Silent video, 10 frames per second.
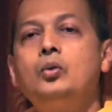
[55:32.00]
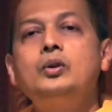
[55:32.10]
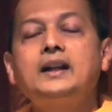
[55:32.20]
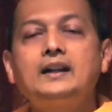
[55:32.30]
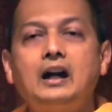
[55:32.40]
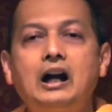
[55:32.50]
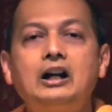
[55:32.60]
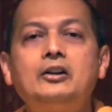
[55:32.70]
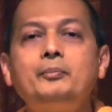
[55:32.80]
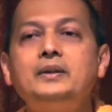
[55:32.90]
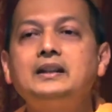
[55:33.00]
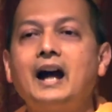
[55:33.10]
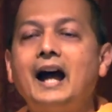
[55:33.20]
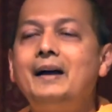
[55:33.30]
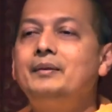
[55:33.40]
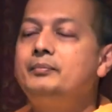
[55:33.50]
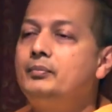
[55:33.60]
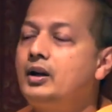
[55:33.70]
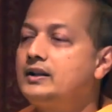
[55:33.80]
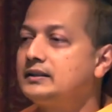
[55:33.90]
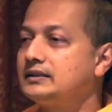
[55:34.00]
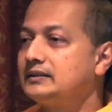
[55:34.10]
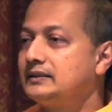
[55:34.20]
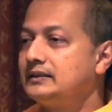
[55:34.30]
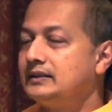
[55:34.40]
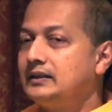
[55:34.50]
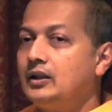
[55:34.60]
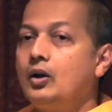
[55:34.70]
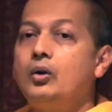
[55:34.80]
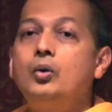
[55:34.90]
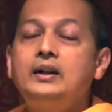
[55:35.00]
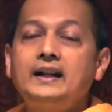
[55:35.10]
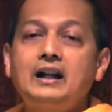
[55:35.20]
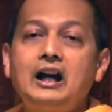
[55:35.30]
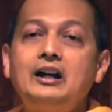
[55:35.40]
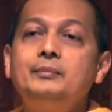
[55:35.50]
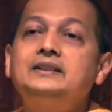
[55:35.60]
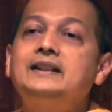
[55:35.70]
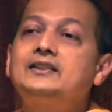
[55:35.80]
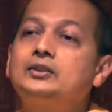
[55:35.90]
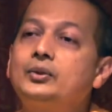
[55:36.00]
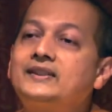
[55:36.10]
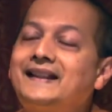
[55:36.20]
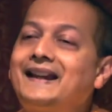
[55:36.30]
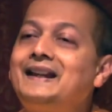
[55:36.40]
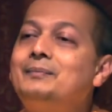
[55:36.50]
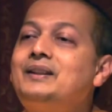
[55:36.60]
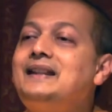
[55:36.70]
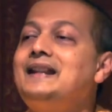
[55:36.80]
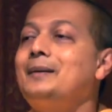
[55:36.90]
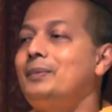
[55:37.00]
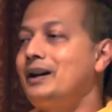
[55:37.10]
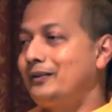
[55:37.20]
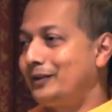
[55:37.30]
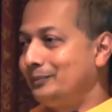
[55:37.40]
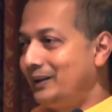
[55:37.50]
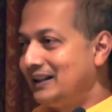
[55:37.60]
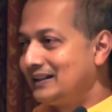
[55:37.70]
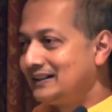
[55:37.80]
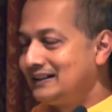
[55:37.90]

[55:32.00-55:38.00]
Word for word: Who can harm me? I am immortal. Who can harm me? There is no second being apart from me.